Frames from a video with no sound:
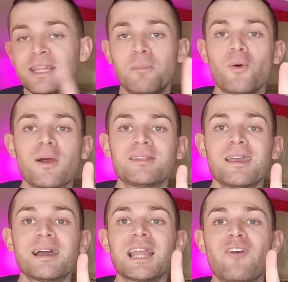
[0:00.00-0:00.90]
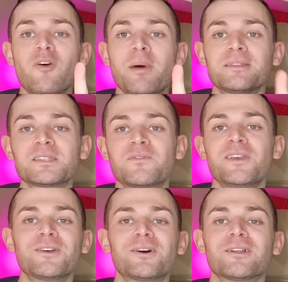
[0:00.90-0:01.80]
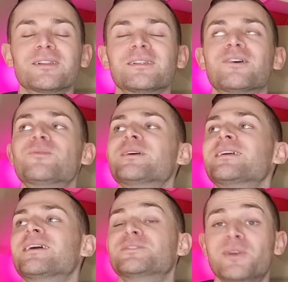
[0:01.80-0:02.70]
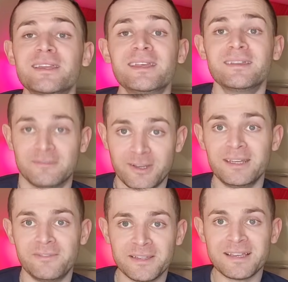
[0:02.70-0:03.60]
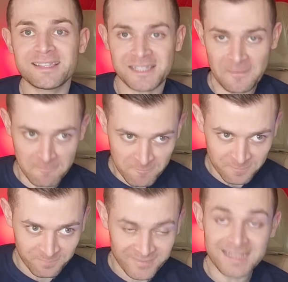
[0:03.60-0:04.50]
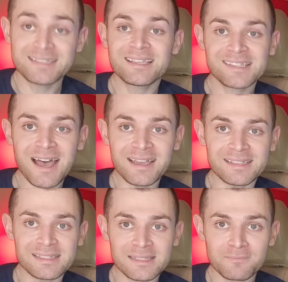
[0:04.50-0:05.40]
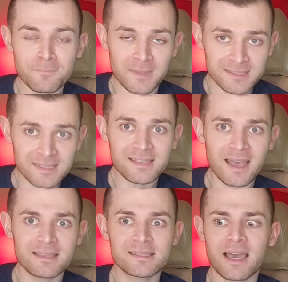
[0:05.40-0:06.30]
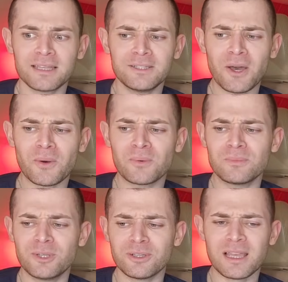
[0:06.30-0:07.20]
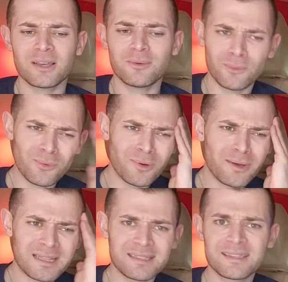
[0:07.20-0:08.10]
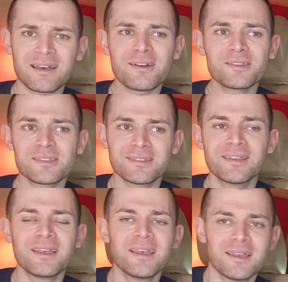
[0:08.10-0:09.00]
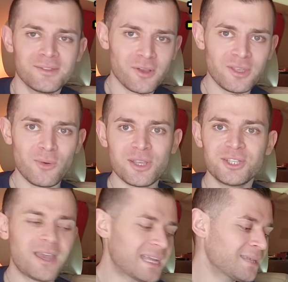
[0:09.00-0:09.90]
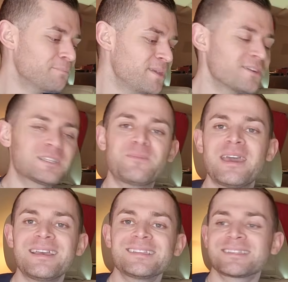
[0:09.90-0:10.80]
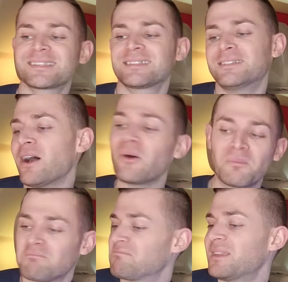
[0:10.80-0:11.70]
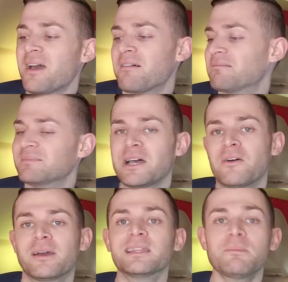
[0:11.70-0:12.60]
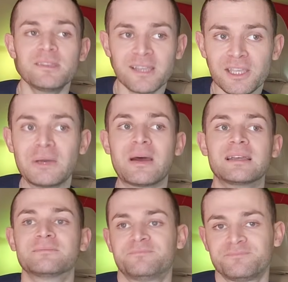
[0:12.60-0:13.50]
Number one thing I love about this vehicle. Oh my God. Ready? Ready for this? It's the size. It's the size. I know. You're like, what? Arslan, don't you wish you had a bigger space? No, no, no. And let me tell you why.